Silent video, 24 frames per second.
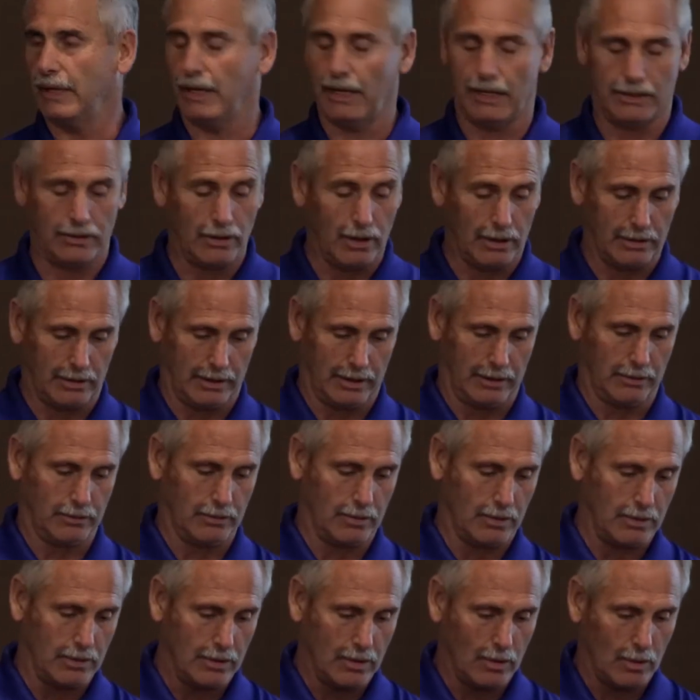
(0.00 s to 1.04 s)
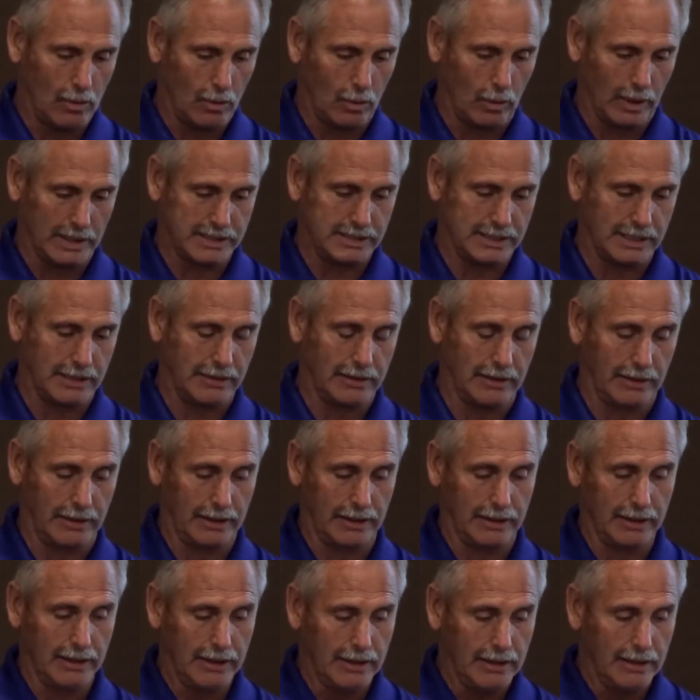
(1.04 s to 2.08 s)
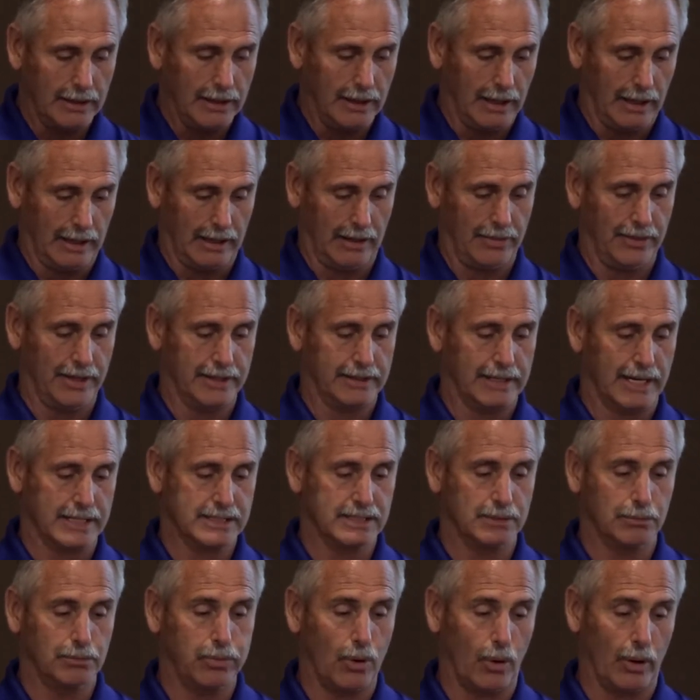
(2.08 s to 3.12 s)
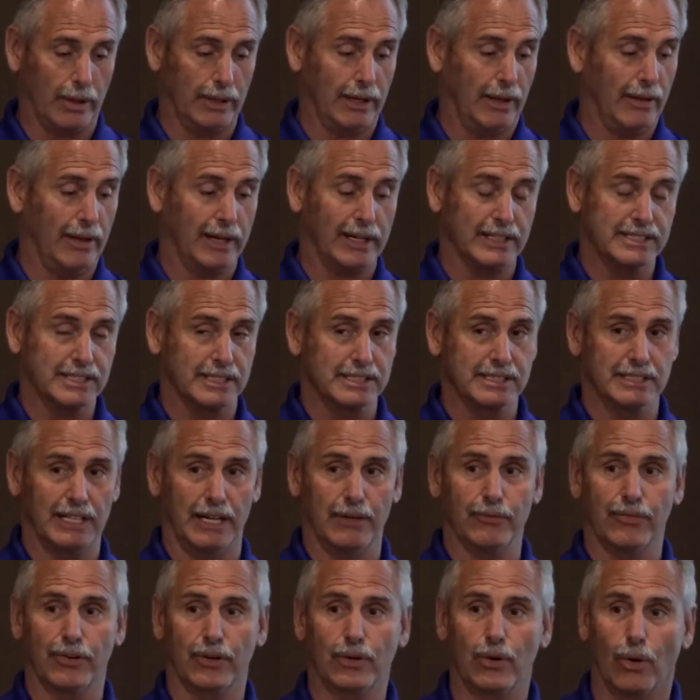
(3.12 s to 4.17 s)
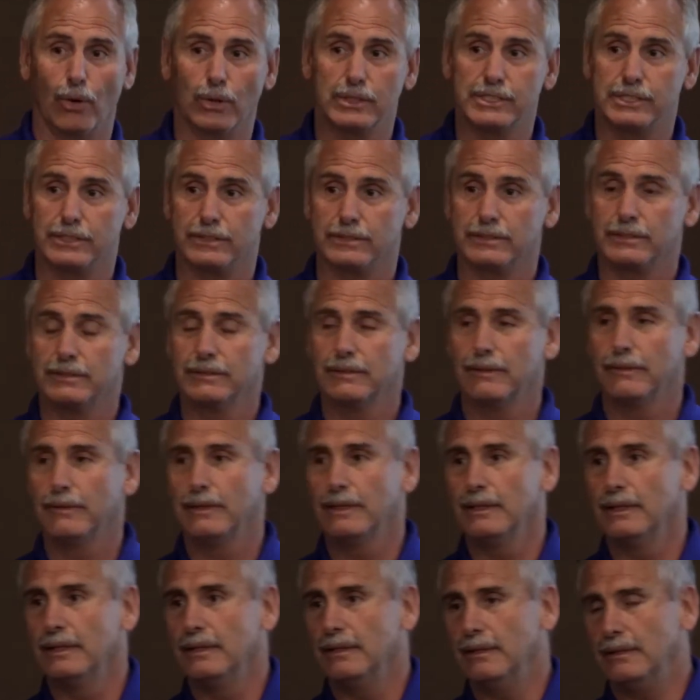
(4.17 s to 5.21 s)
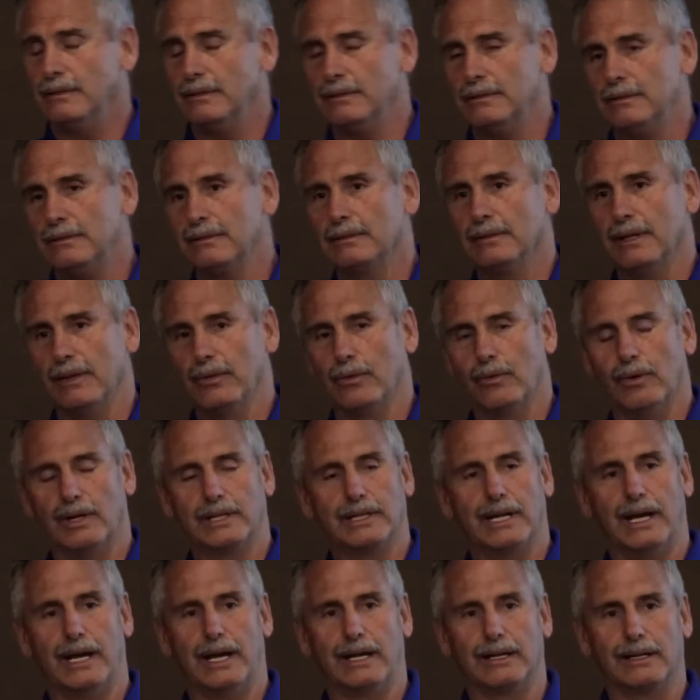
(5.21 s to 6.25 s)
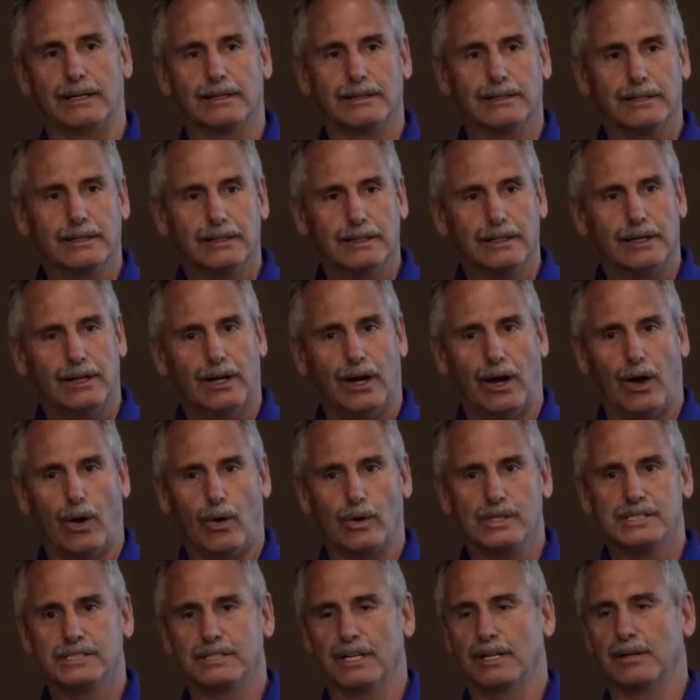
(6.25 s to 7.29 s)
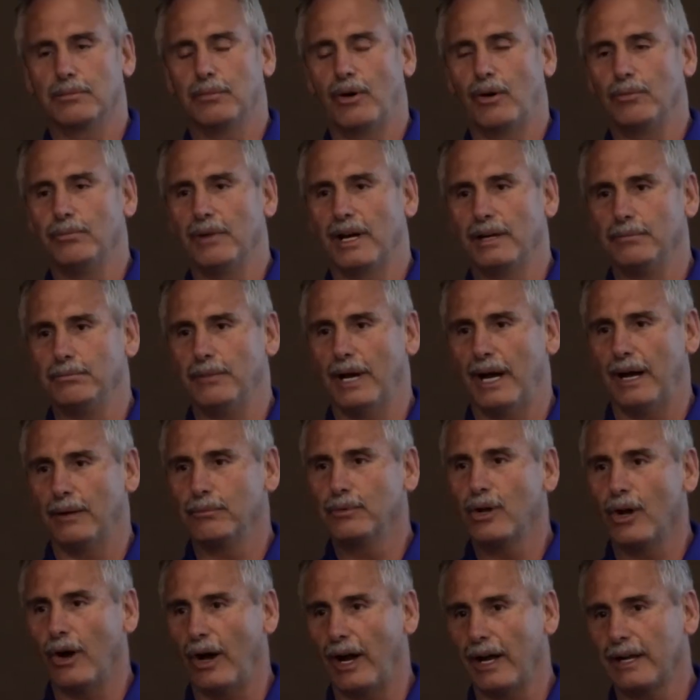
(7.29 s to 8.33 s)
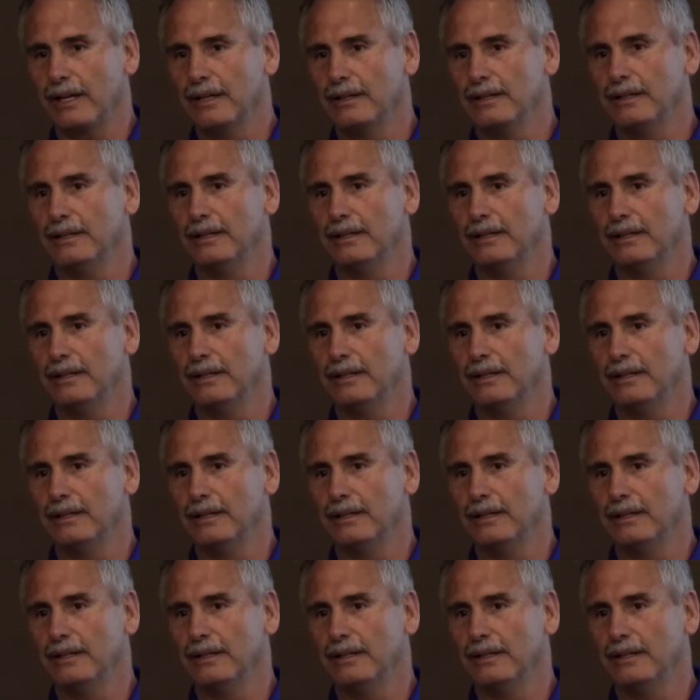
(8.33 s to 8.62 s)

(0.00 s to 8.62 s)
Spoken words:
And what's in there. And I think that's important. I think it's the same for coaches. And the one guy, I always think about Mike Babcock.